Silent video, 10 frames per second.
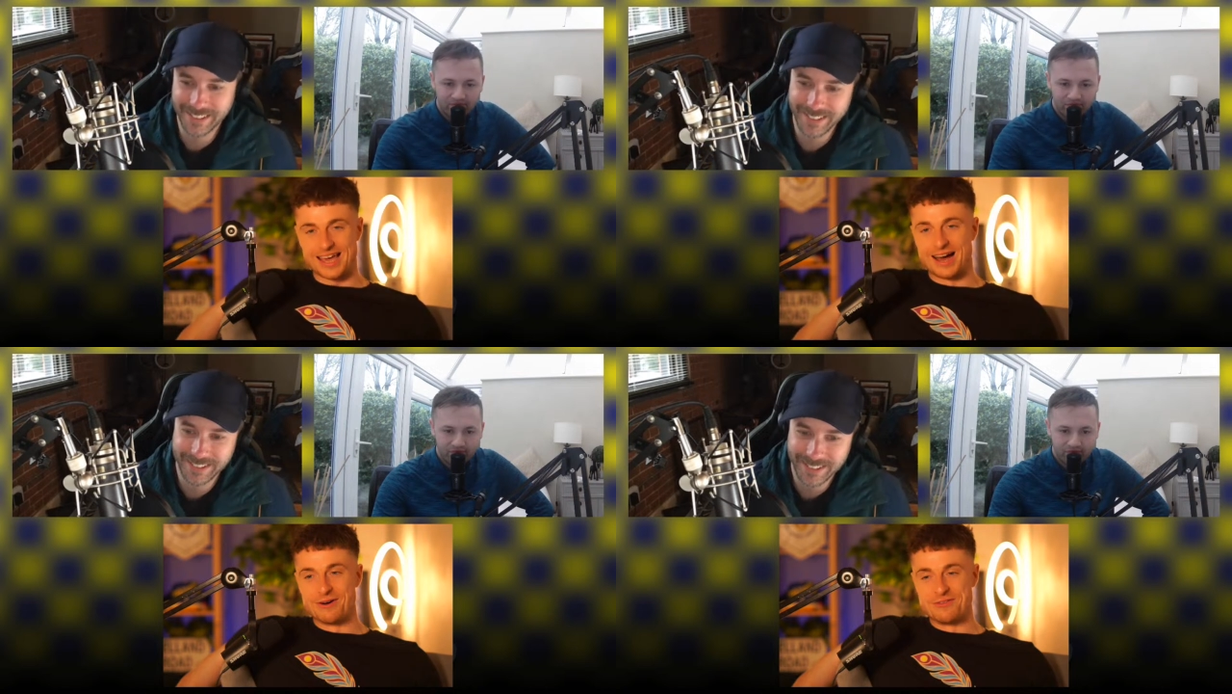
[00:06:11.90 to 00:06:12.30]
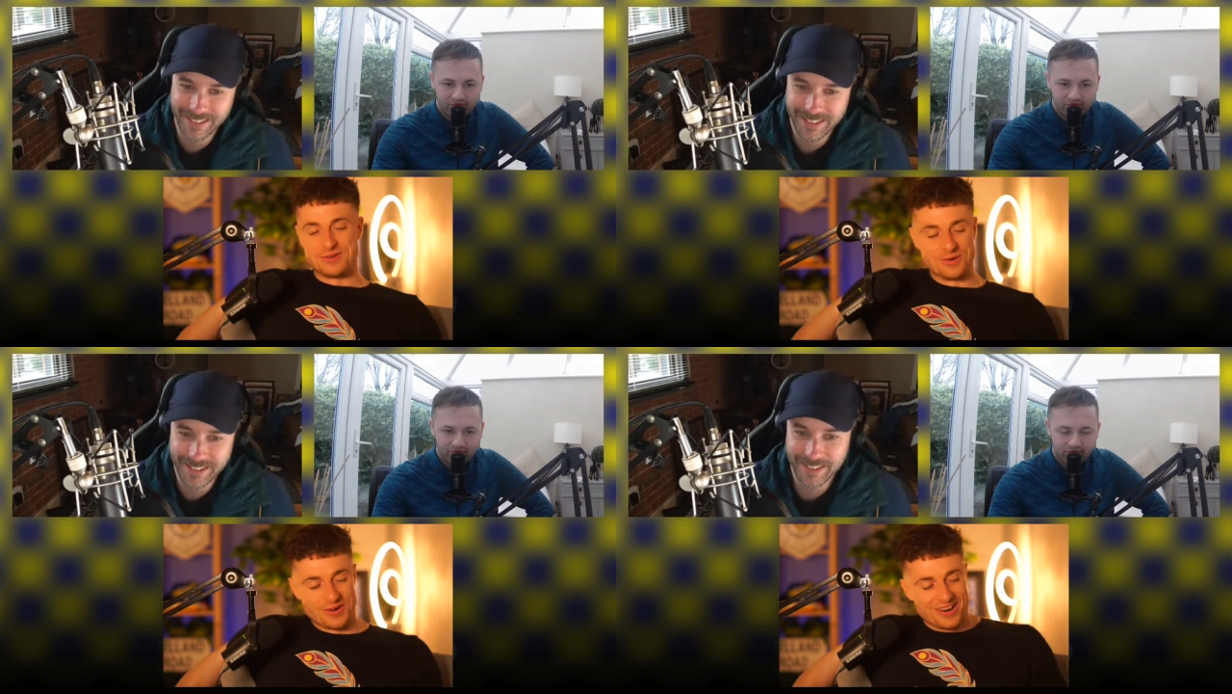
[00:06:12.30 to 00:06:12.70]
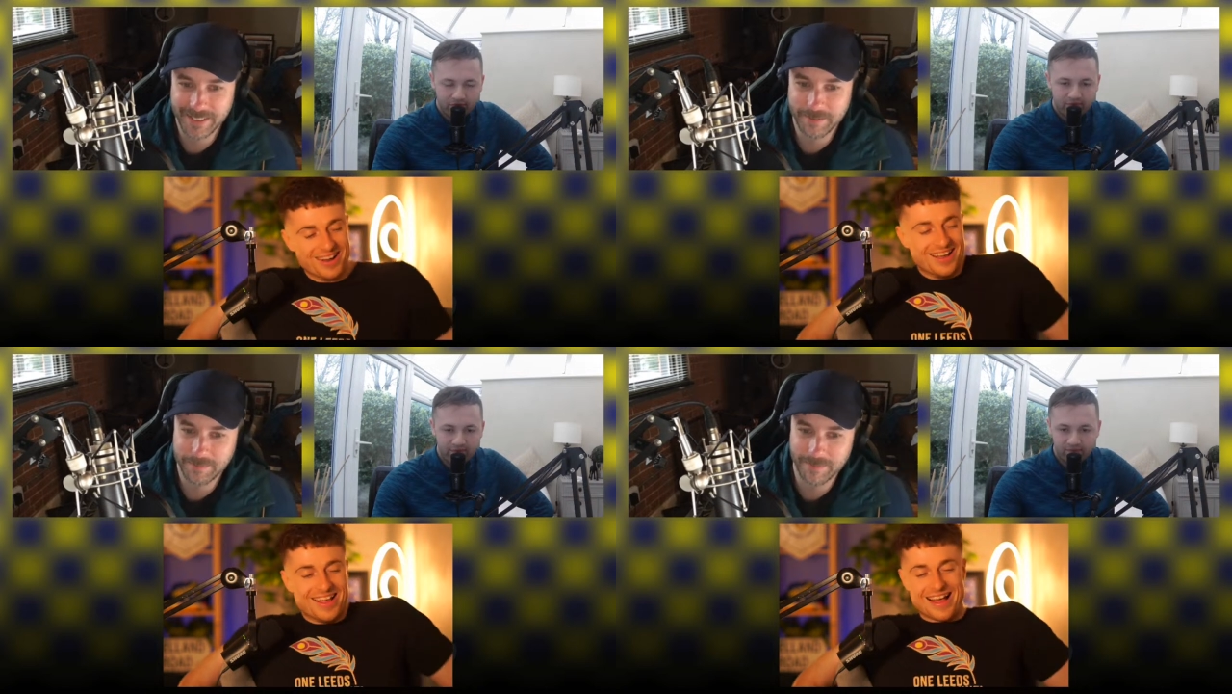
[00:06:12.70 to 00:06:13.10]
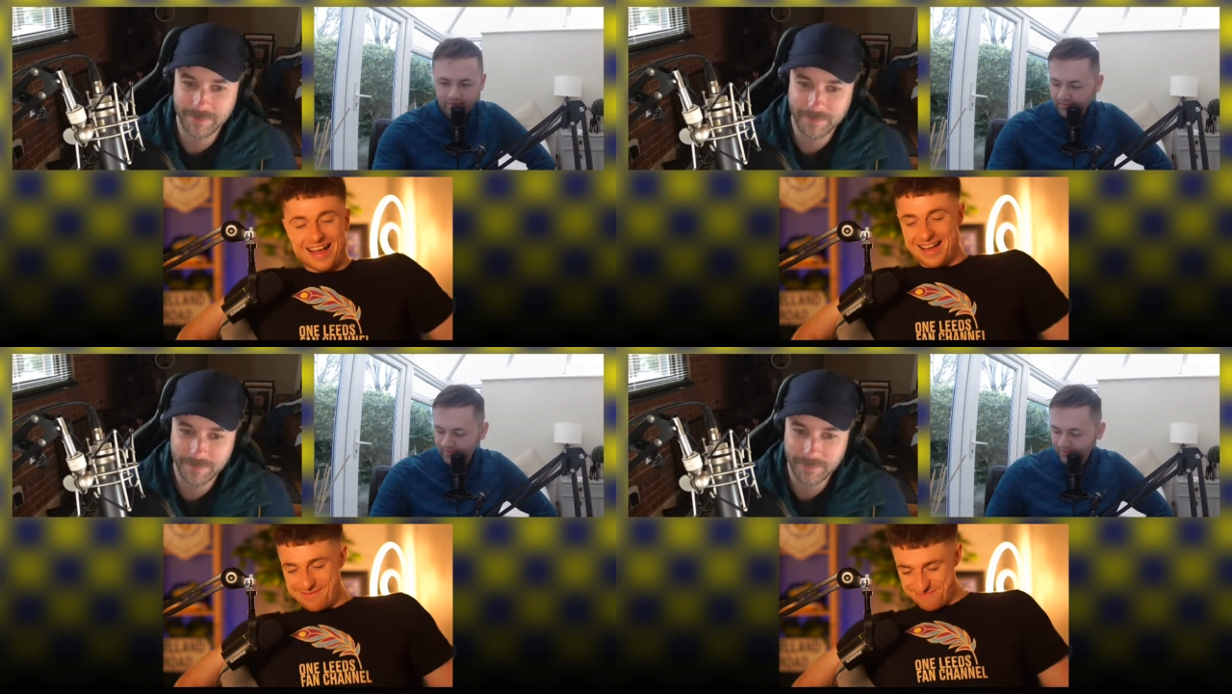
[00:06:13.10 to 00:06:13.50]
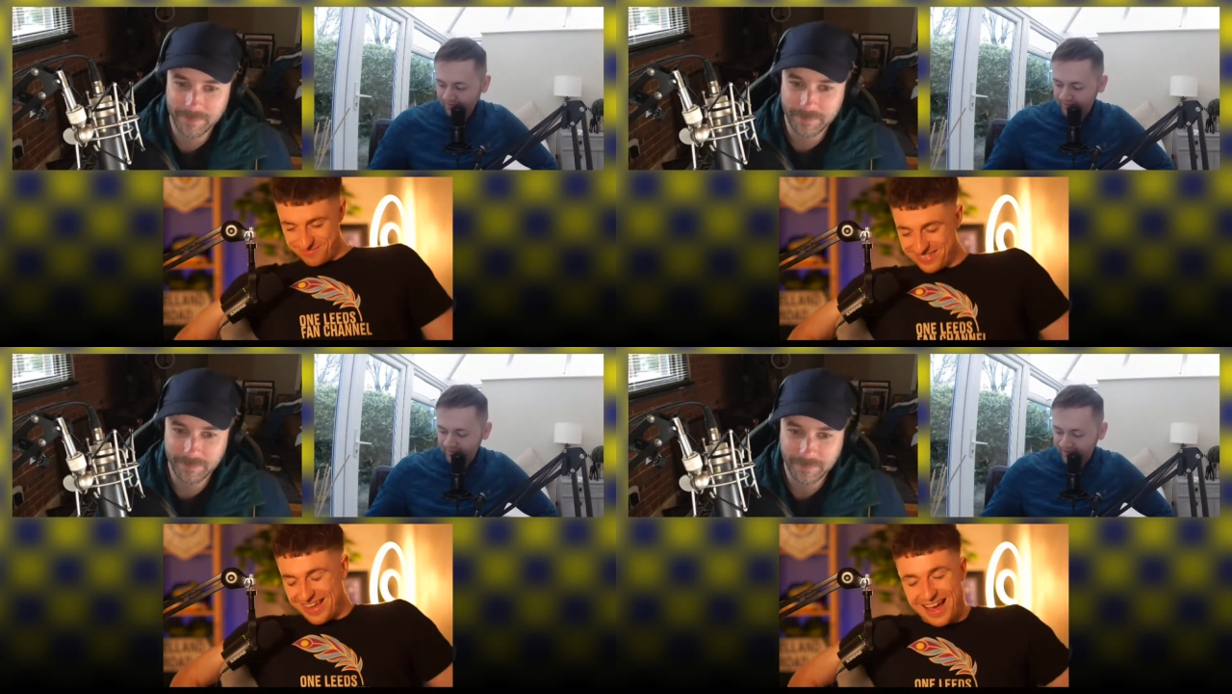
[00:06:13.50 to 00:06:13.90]
Speaker 1: it out if you want.
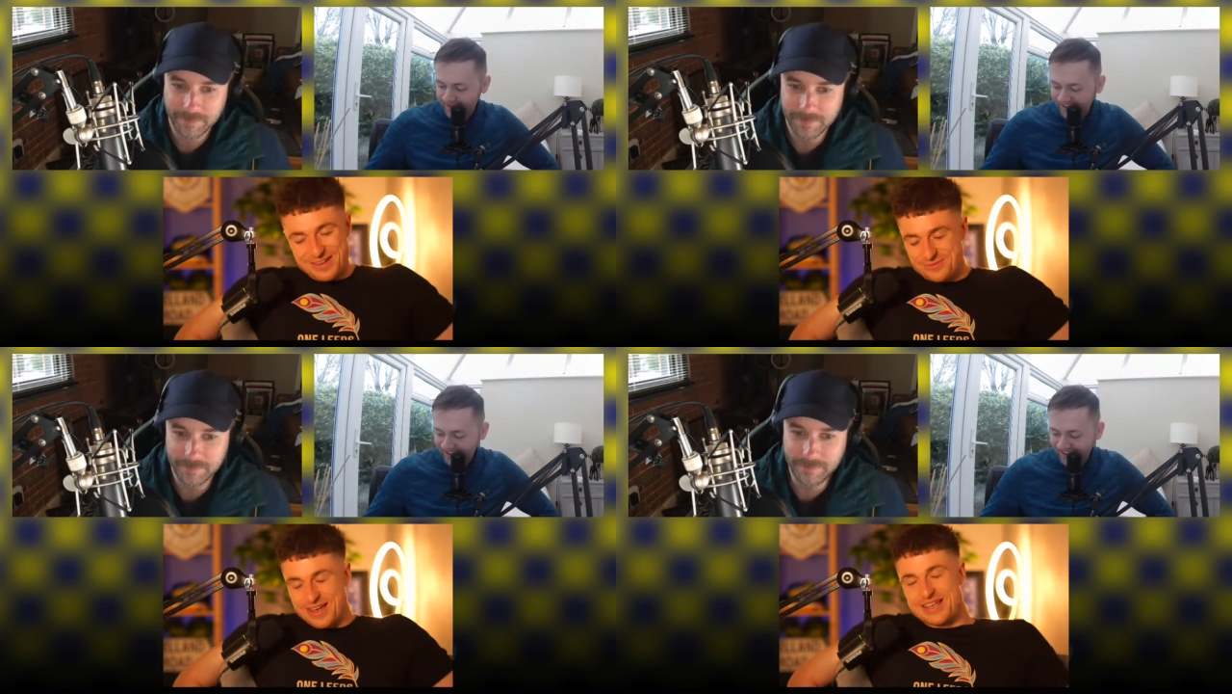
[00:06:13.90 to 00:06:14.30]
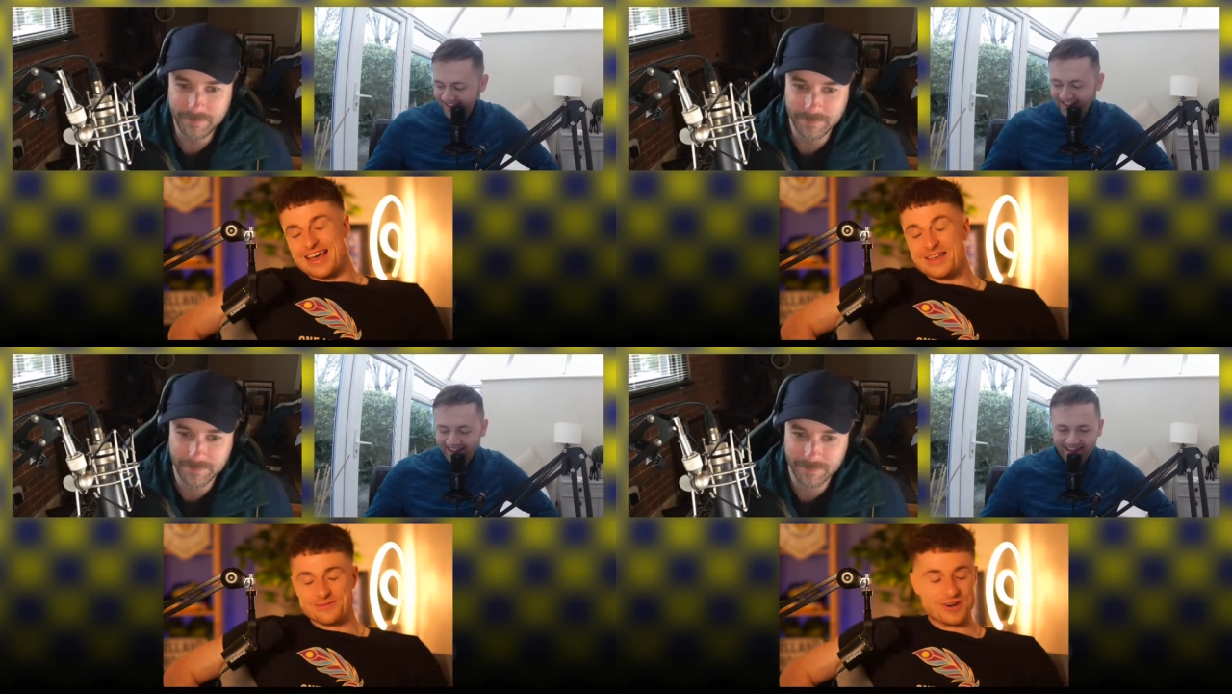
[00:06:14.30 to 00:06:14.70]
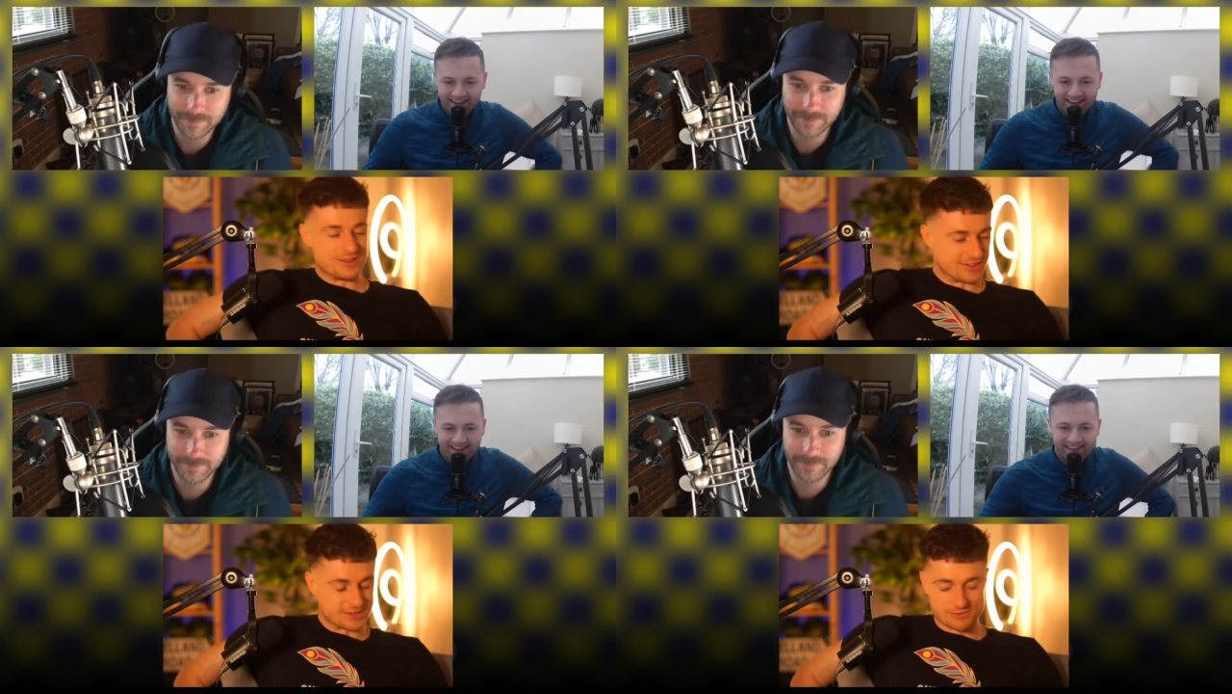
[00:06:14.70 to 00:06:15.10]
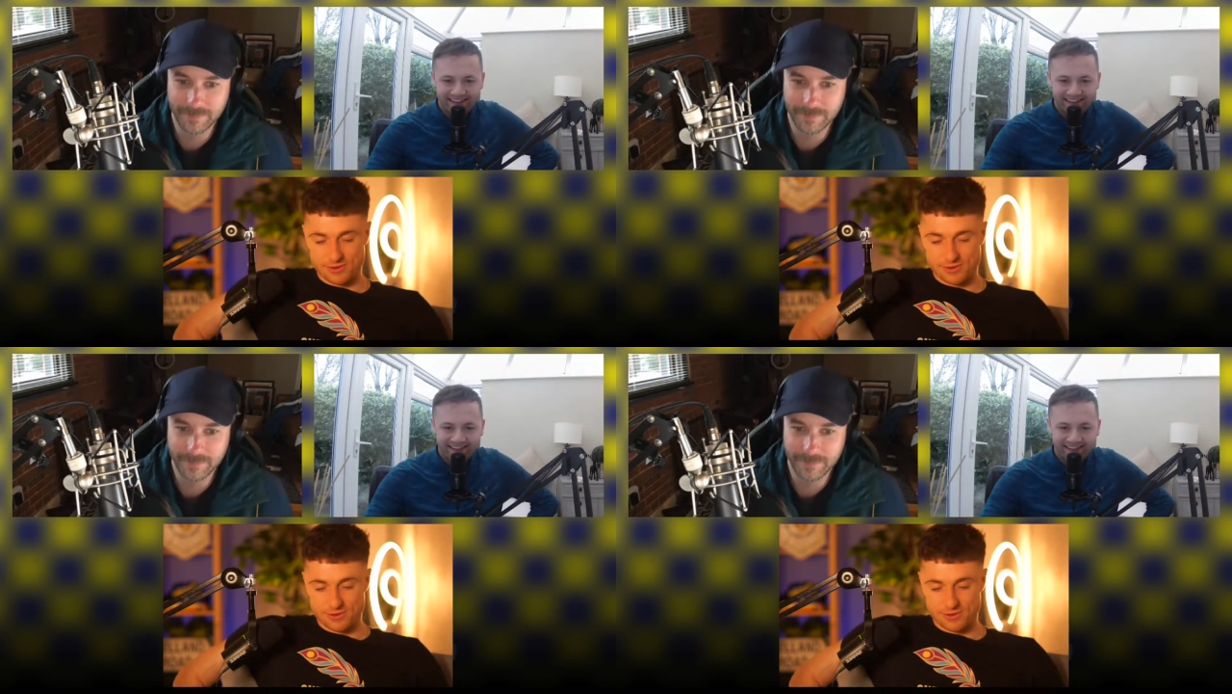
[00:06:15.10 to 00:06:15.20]
Um, yeah, it's, it is worth it. It's a